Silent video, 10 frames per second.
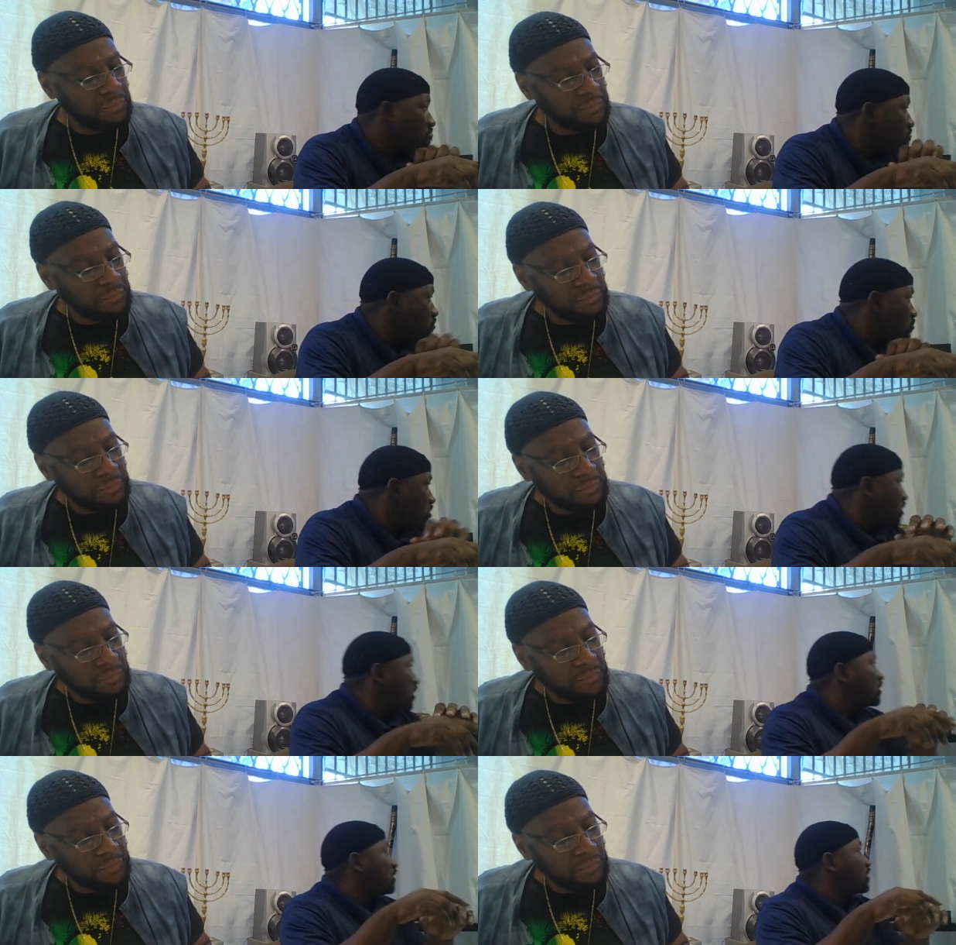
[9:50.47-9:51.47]
Speaker 1: you
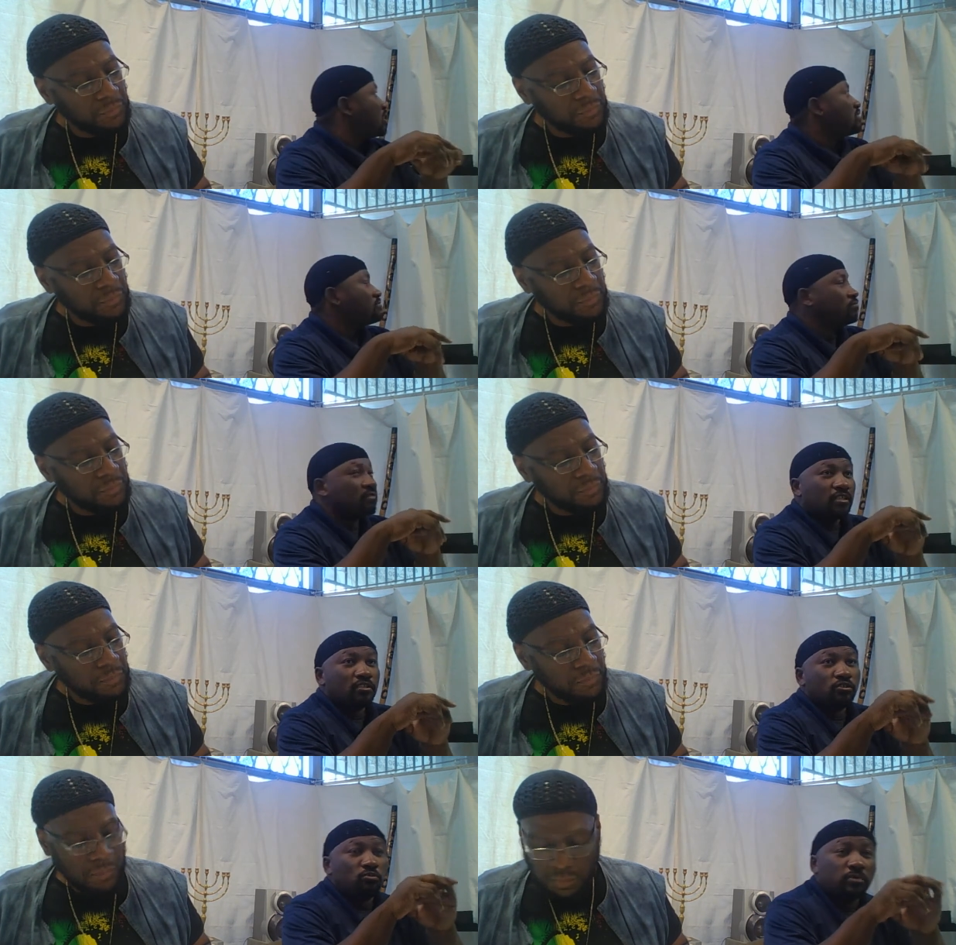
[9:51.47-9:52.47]
couldn't get in
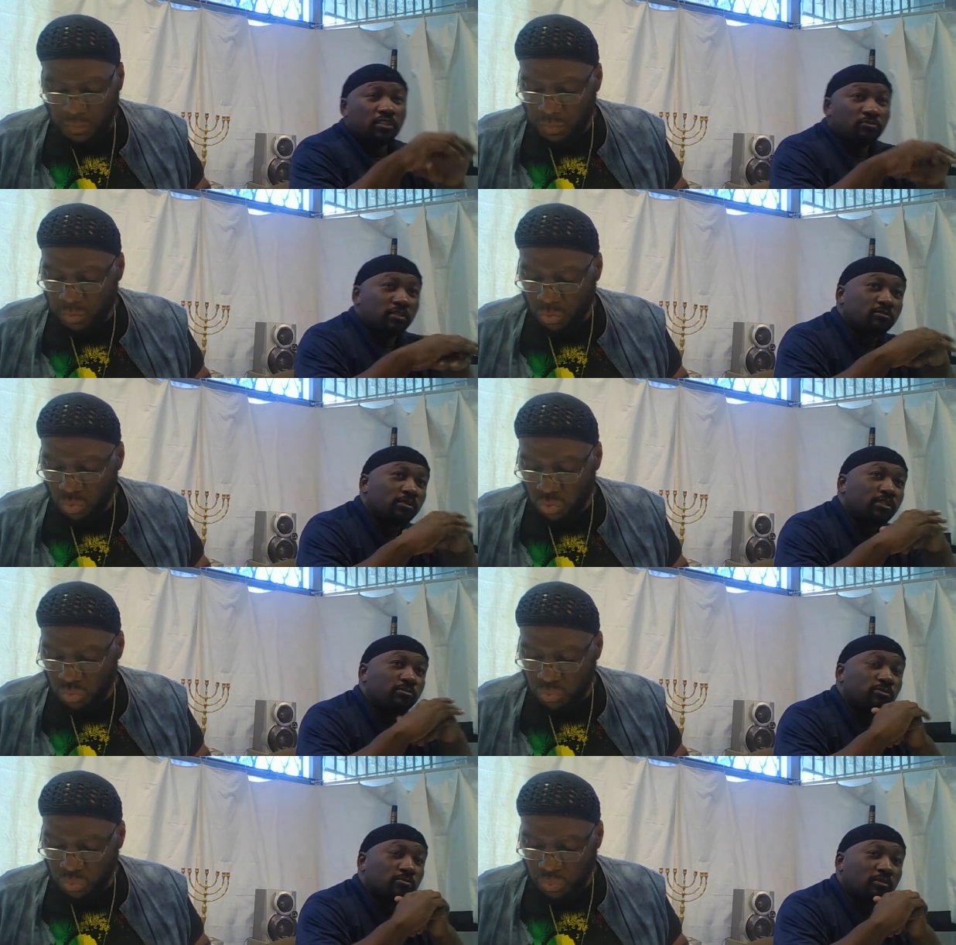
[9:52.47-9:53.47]
no place where some
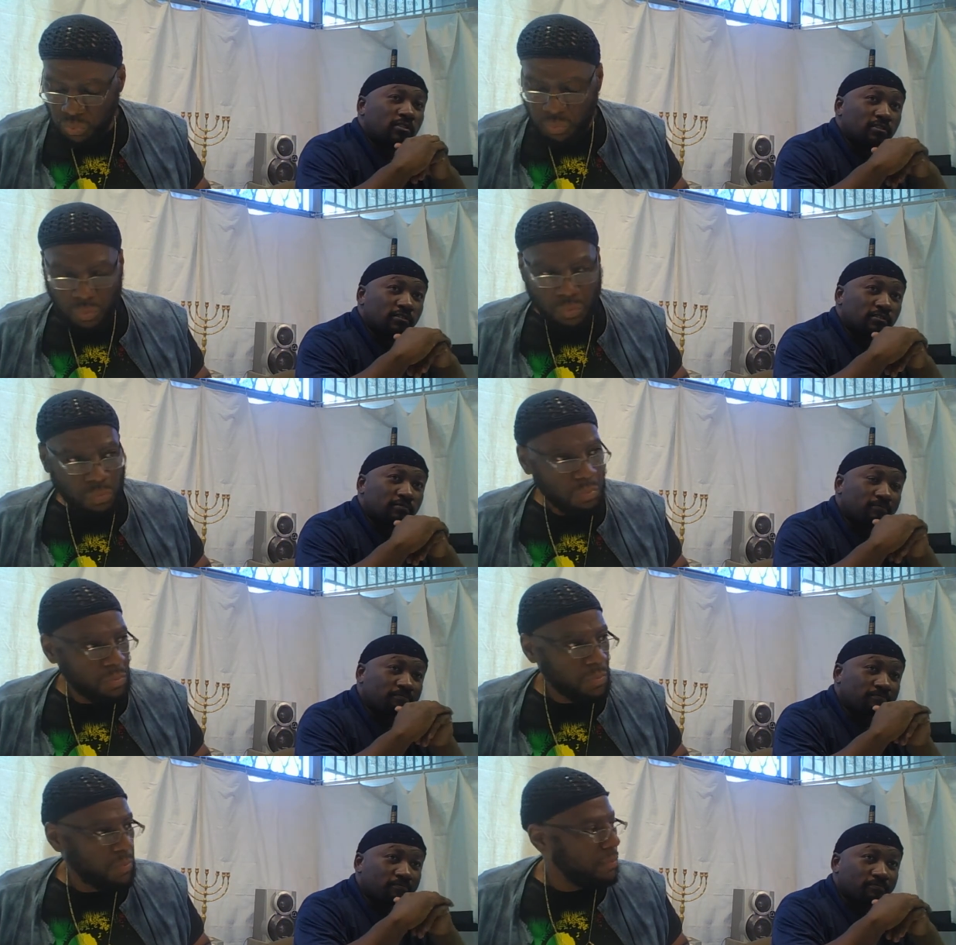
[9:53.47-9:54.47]
Hebrews were.
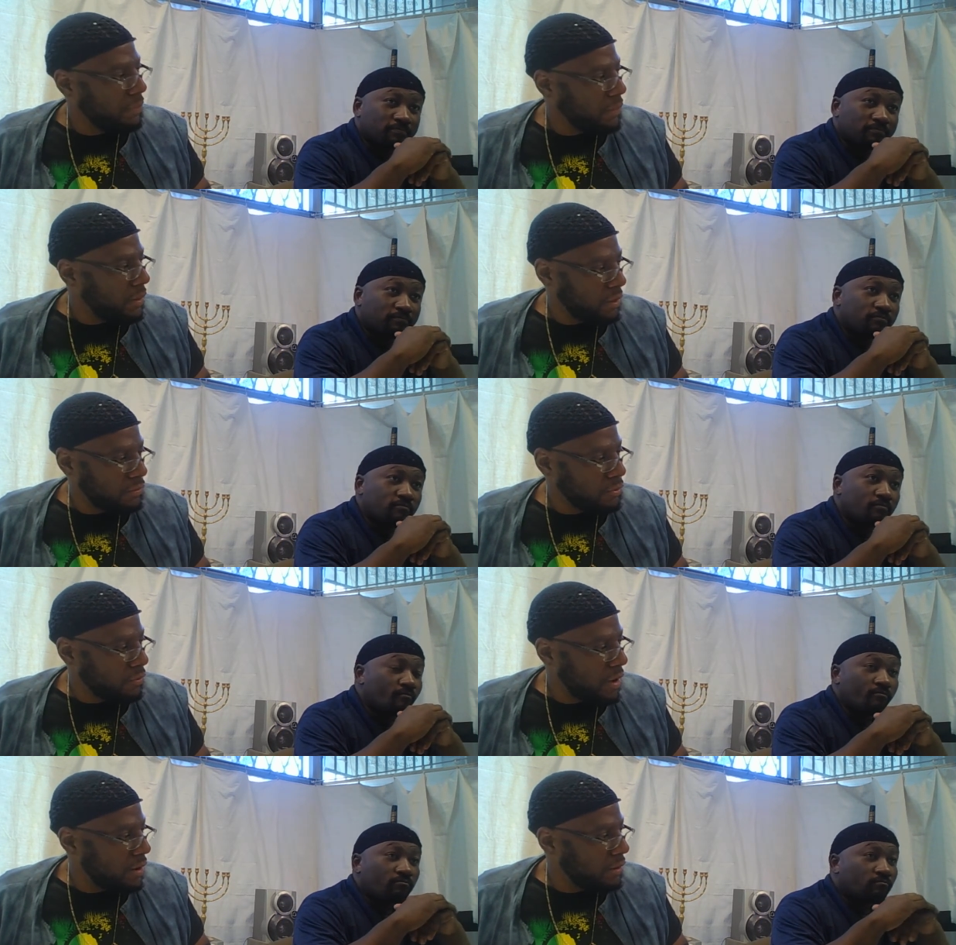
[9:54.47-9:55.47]
It's
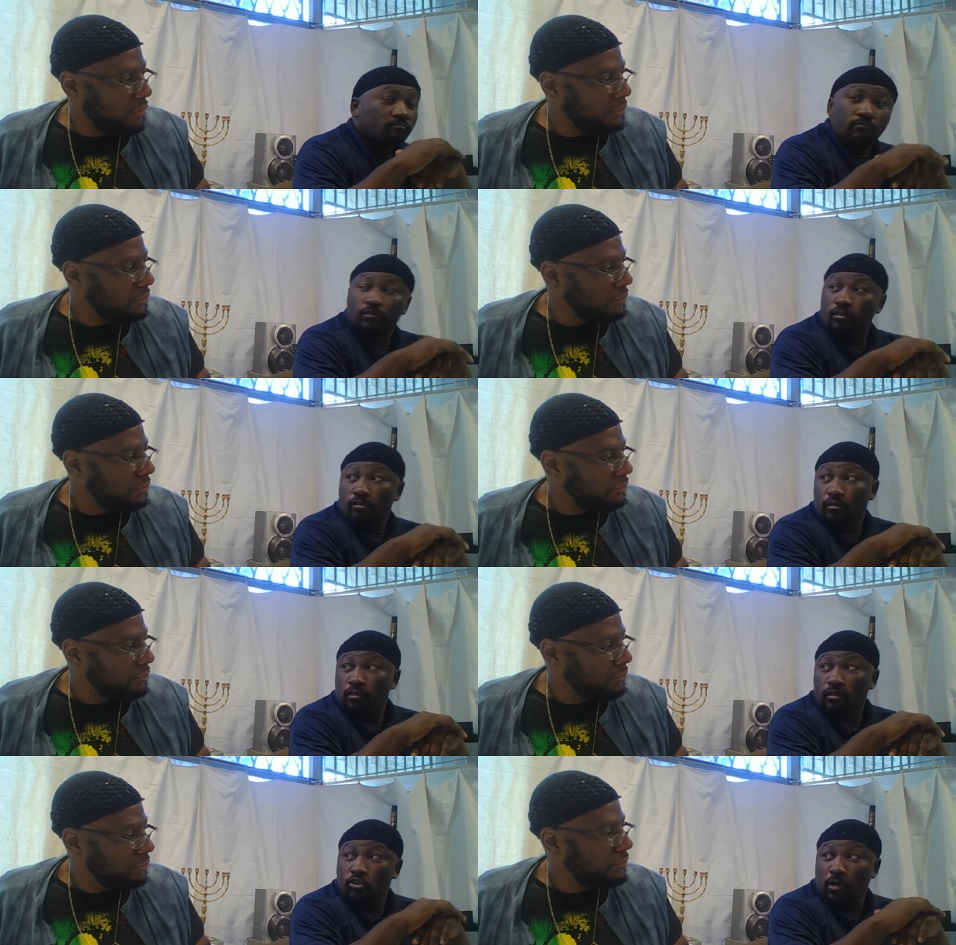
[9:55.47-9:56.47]
crowded.
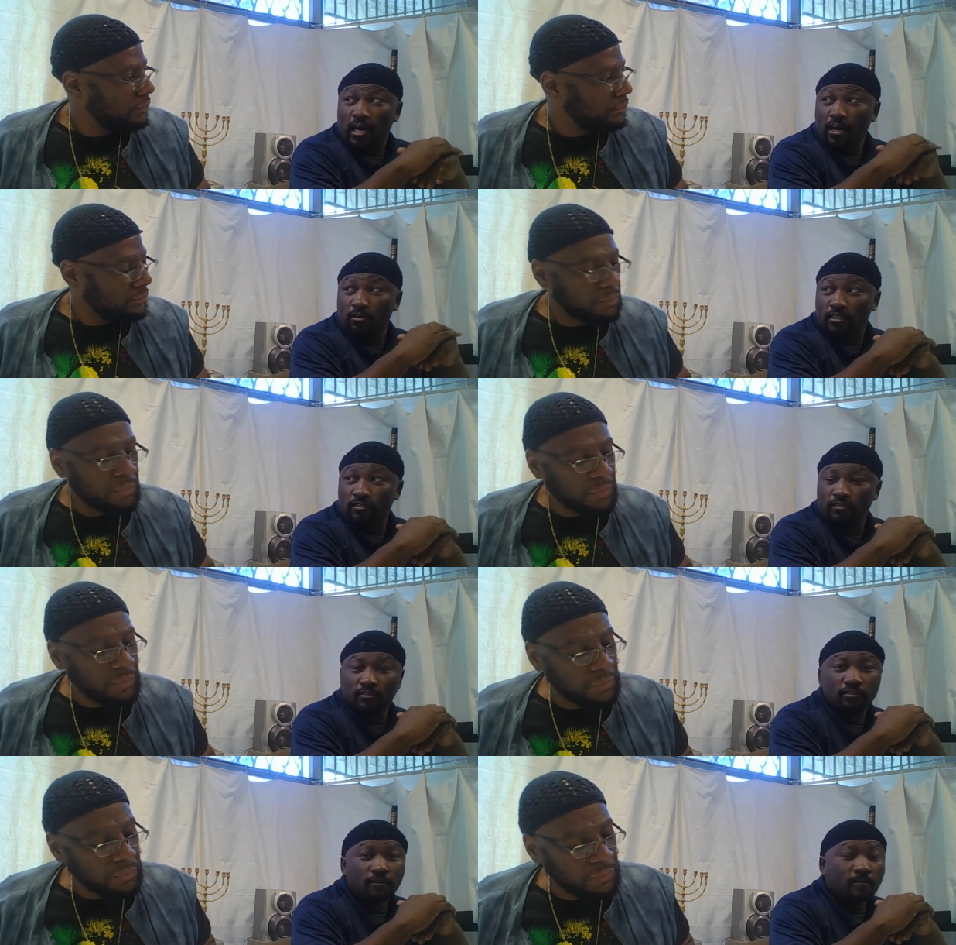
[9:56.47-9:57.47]
Crowded.
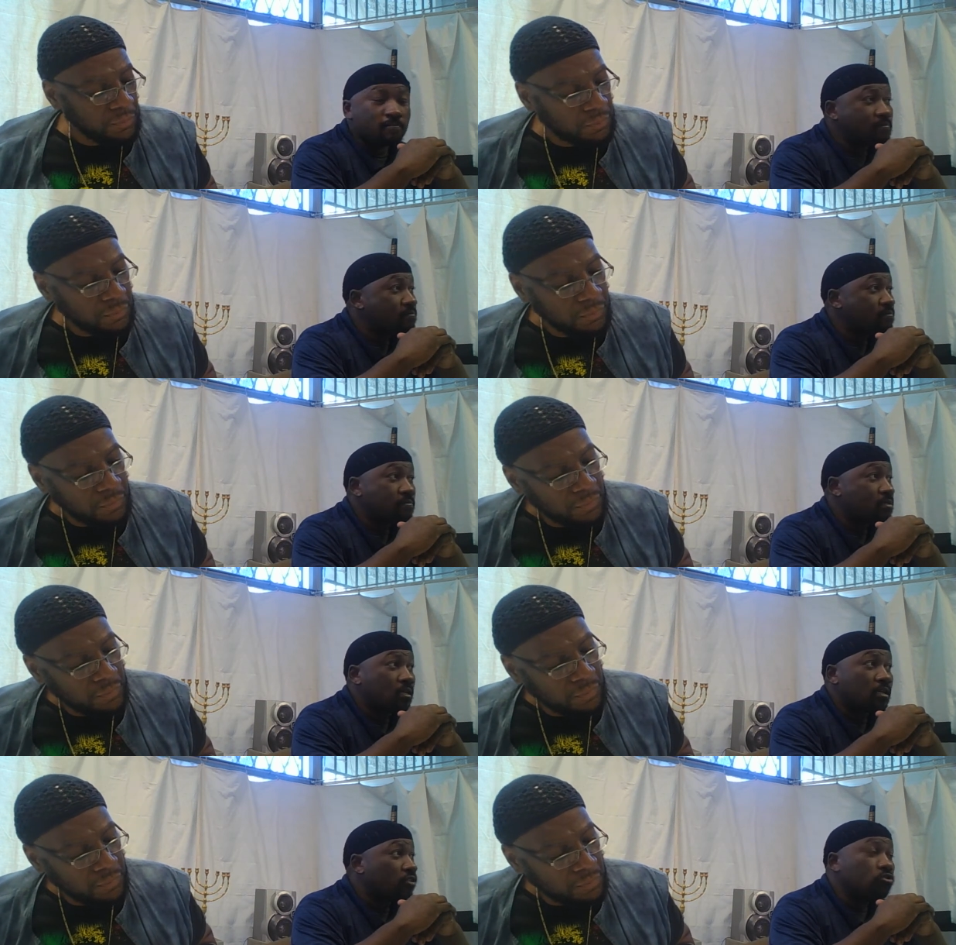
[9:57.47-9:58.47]

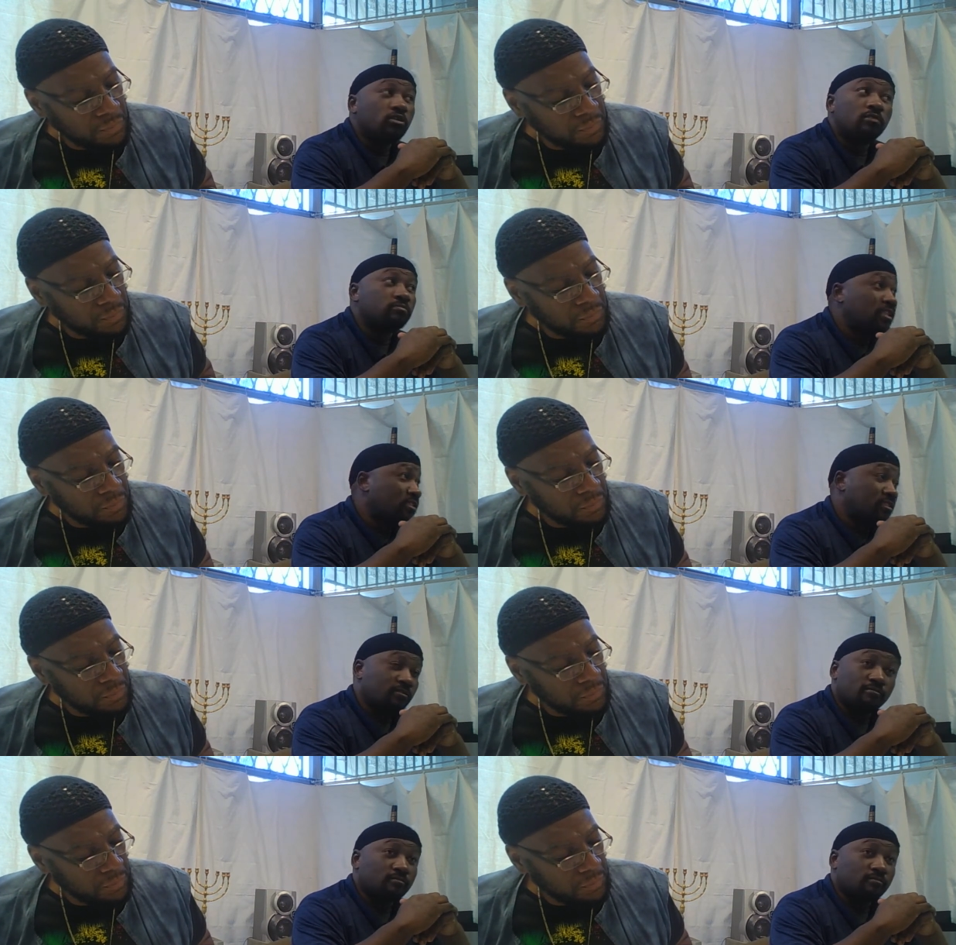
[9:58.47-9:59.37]
You listen.